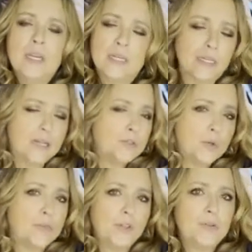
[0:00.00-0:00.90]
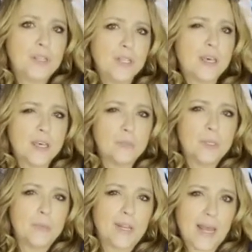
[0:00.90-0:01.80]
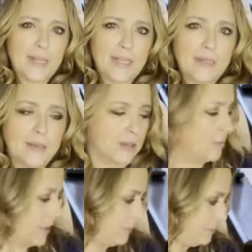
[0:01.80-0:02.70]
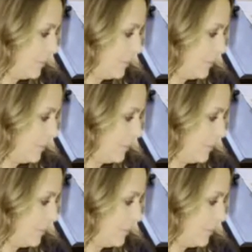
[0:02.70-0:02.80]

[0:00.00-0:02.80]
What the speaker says: And I don't know if you need company, but I need company.